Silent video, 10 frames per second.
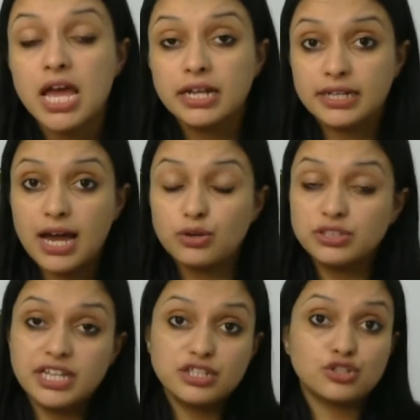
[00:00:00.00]
Now
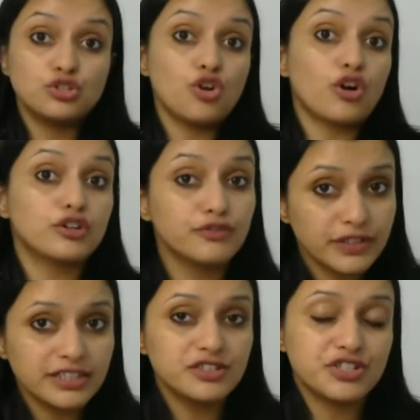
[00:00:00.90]
there is lot of
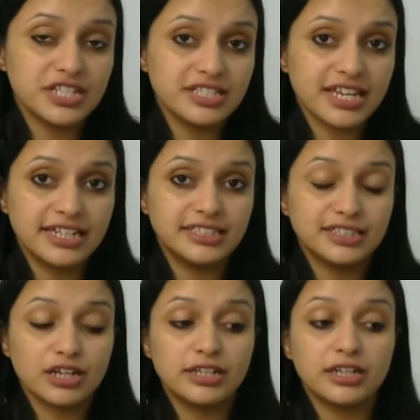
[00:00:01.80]
energy inside the
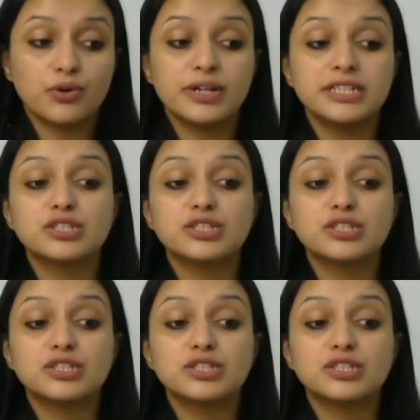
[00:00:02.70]
thylakoid.